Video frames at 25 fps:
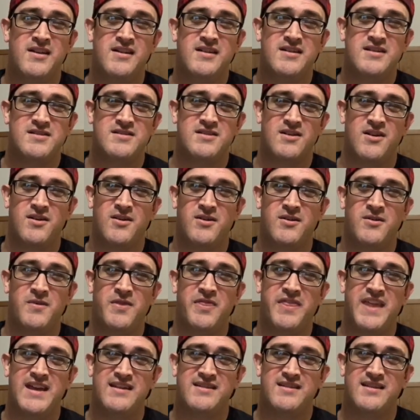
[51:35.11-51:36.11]
So
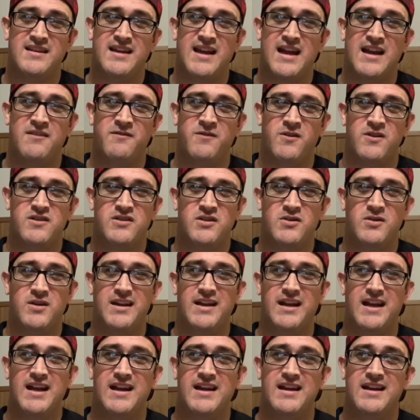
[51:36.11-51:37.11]
thanks again for tuning
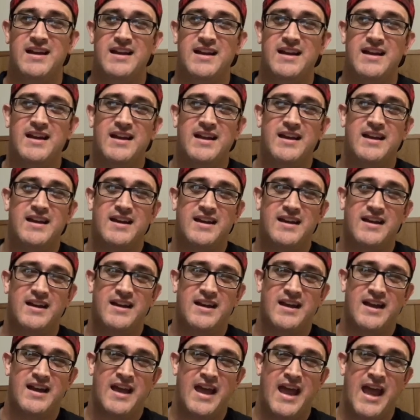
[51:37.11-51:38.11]
in.
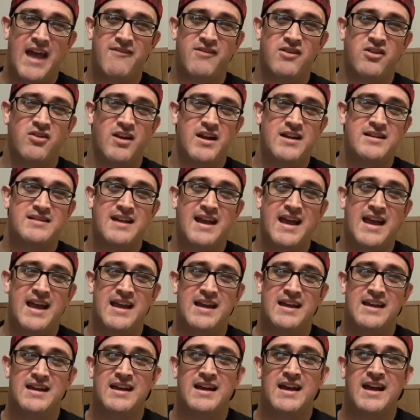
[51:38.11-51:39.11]
Have a great
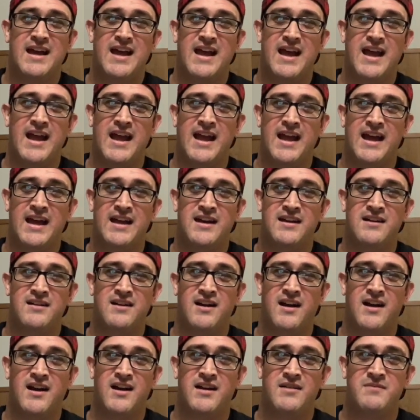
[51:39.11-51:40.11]
day and
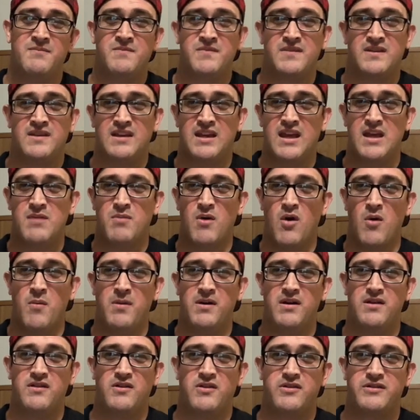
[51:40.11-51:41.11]
keep
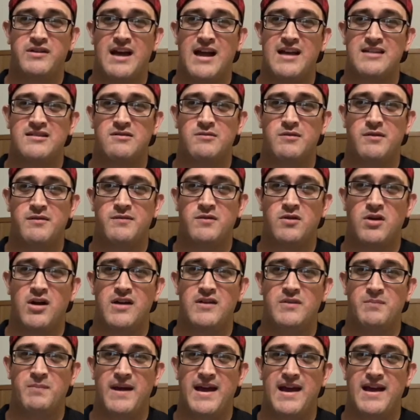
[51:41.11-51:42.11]
opening those Gospel of
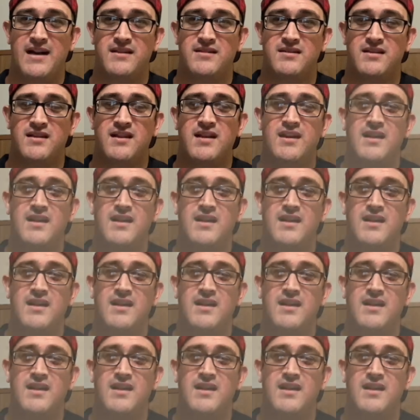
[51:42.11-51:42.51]
Christ packs.